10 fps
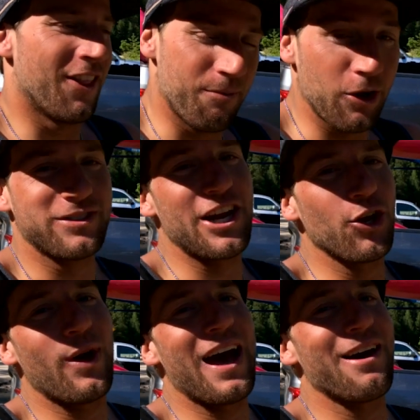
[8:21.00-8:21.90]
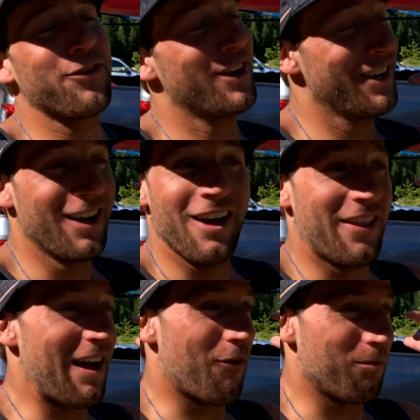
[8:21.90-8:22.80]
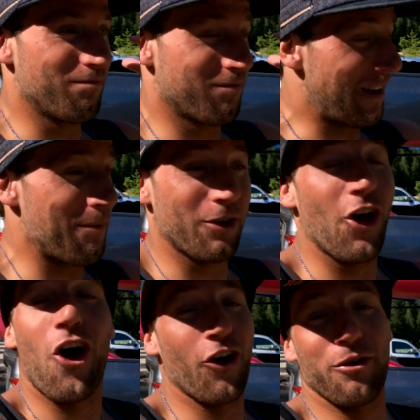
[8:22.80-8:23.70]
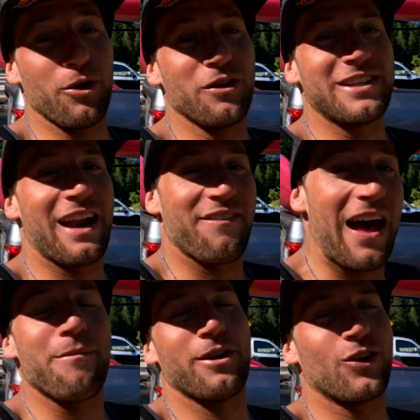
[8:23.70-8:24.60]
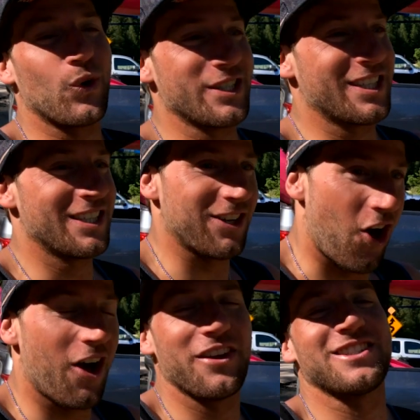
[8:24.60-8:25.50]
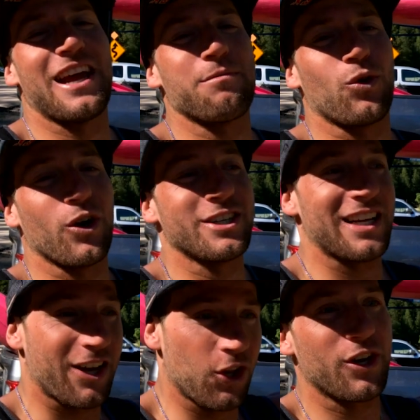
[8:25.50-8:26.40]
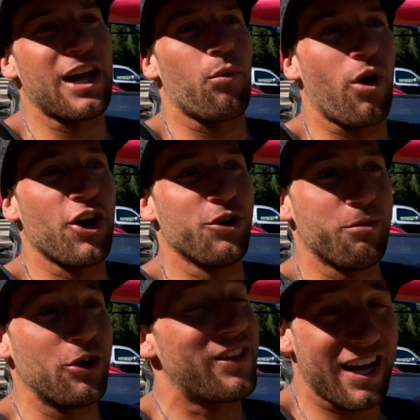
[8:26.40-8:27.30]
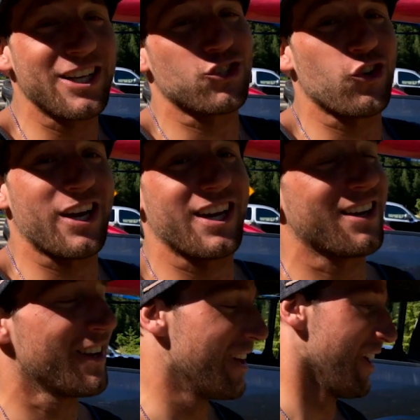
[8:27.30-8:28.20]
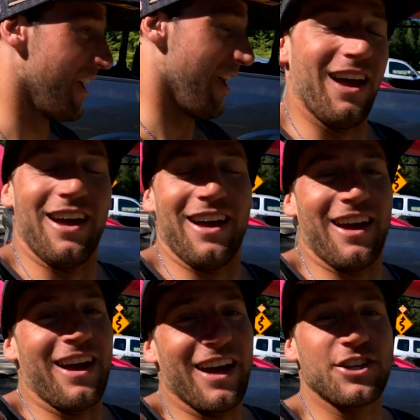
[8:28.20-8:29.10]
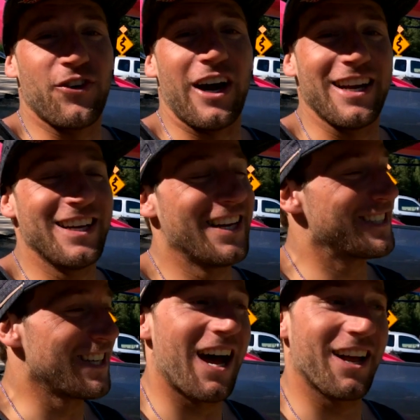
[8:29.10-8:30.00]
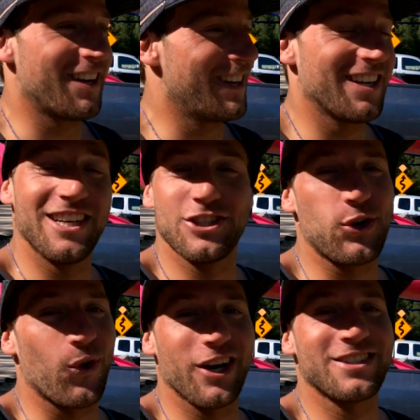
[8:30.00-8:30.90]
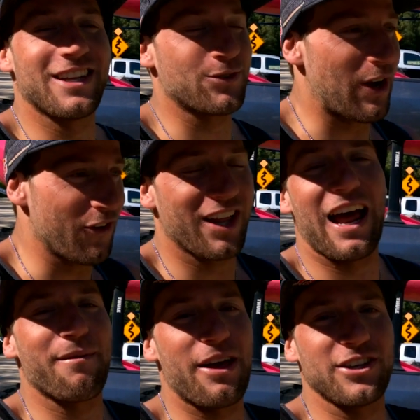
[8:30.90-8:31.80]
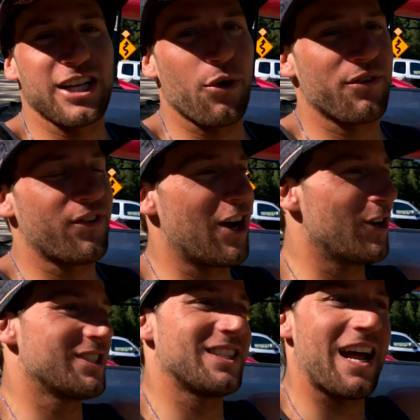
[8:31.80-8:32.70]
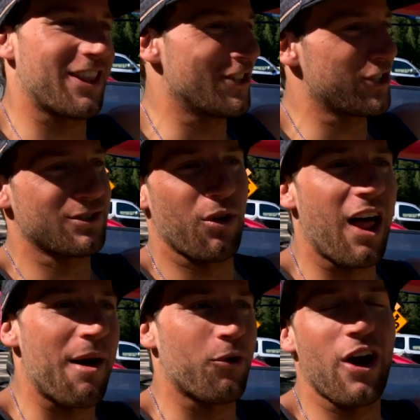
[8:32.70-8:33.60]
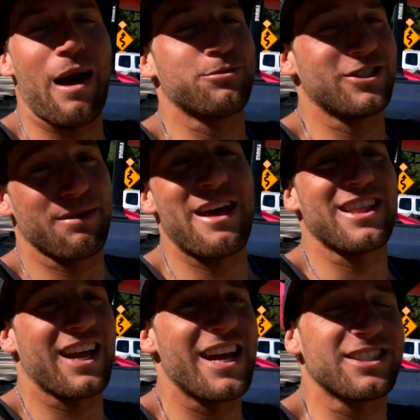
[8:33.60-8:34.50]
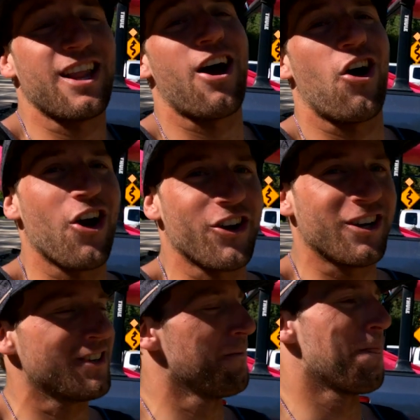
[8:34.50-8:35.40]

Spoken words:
moves they do have, they have a couple of the harder moves that have happened in courses on the same course, including that one new move that is tricky. It's fun. It's not an easy course. That's what I really like about these lower flows, is that there's just a lot more options to make the gates a lot harder.